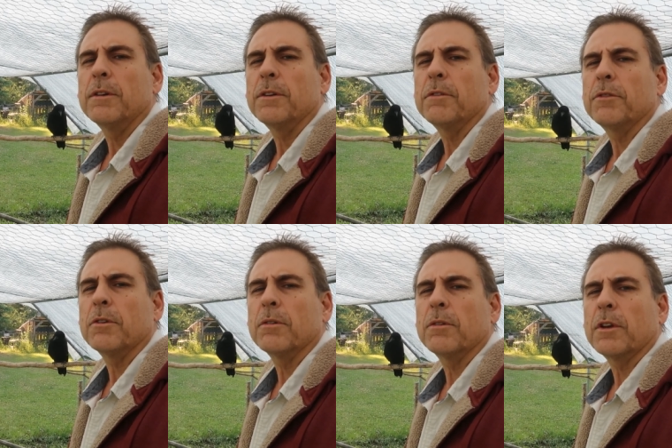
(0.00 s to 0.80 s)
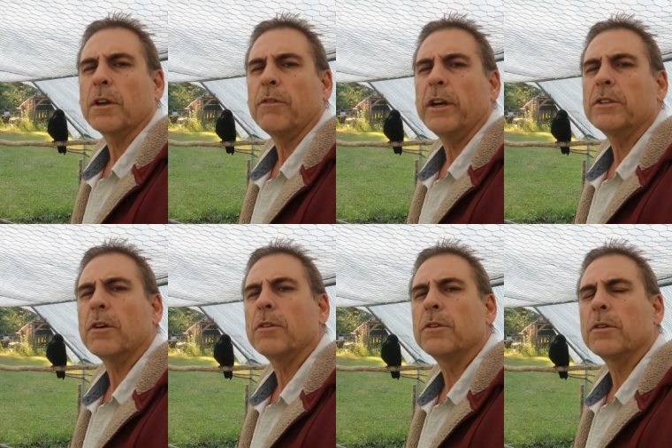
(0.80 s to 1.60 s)
If they're, like if I
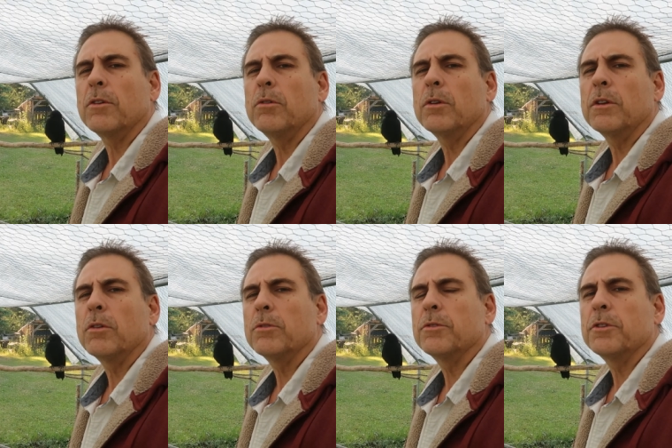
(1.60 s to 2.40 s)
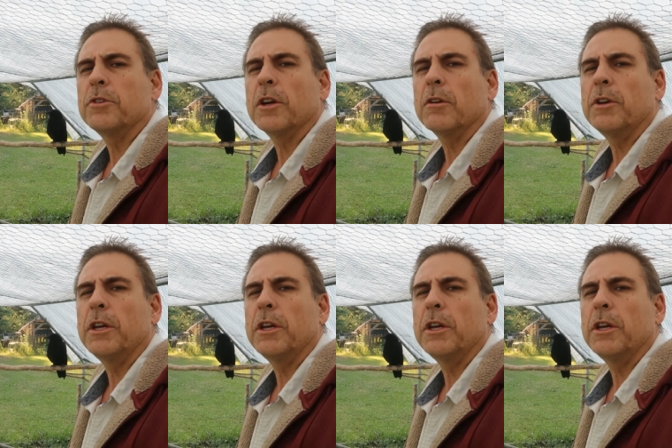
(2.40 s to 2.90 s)
started to go in closer to Cherry,